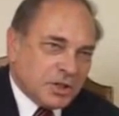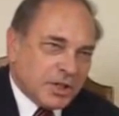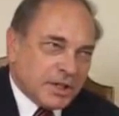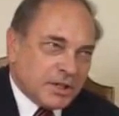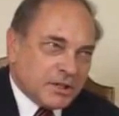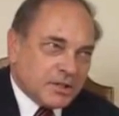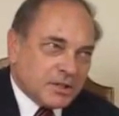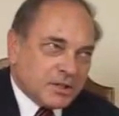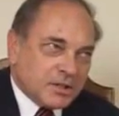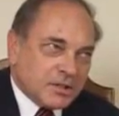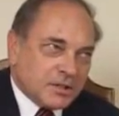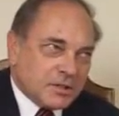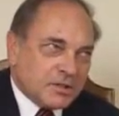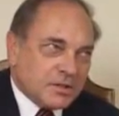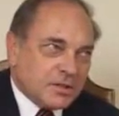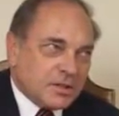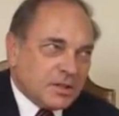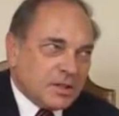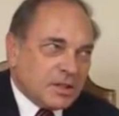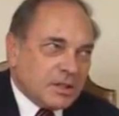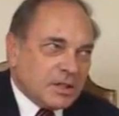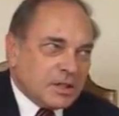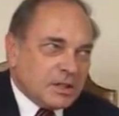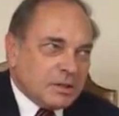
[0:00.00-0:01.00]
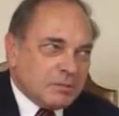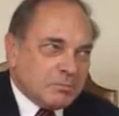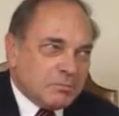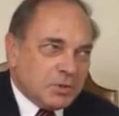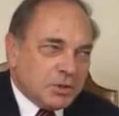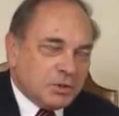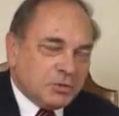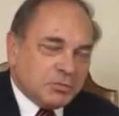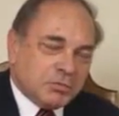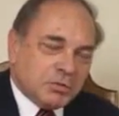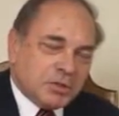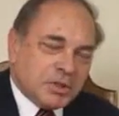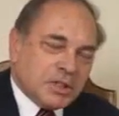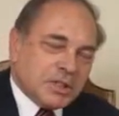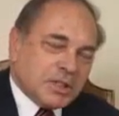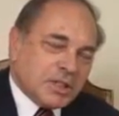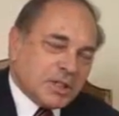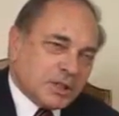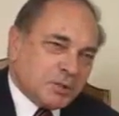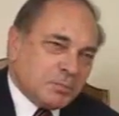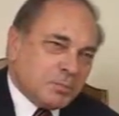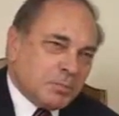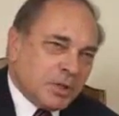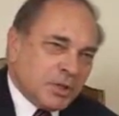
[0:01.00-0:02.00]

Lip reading: It takes between